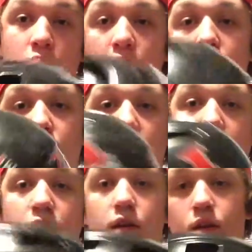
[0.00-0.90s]
And
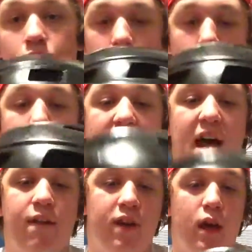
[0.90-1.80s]
not too
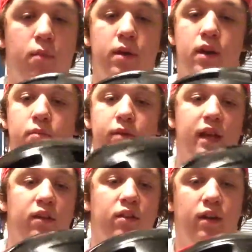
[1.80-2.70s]
bad of a helmet. Good
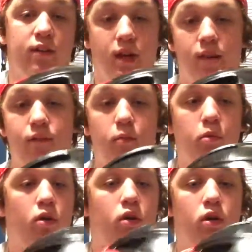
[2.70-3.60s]
protection. It's
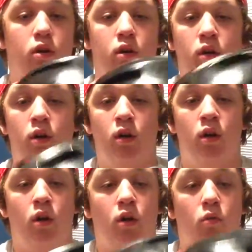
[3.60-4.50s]
comfortable
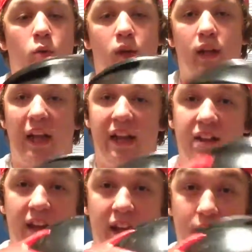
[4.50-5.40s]
would like
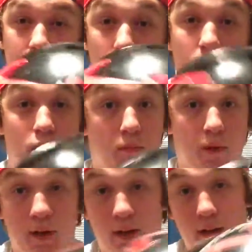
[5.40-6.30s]
to get a new one,
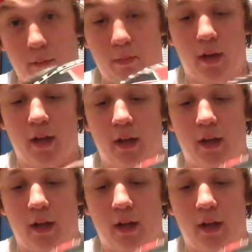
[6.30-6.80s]
but they're pretty